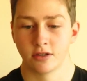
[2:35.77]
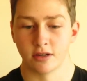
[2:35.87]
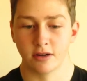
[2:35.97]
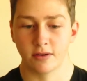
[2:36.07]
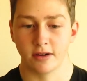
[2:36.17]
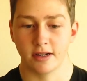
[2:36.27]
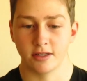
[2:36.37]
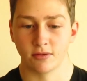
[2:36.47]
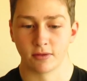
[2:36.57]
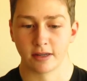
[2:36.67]
So
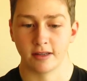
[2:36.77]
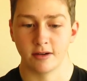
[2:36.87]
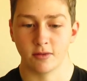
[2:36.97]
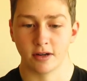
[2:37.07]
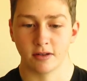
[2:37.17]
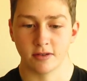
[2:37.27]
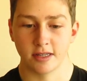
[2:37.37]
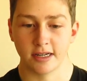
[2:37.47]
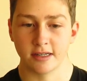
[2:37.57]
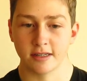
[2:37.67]
it's really one of
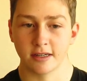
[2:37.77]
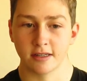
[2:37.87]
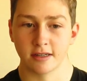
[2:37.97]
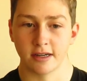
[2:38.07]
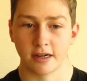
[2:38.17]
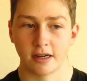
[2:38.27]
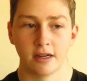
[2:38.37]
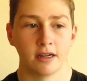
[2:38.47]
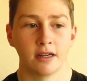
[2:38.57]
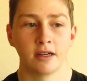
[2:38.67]
those things that it's like,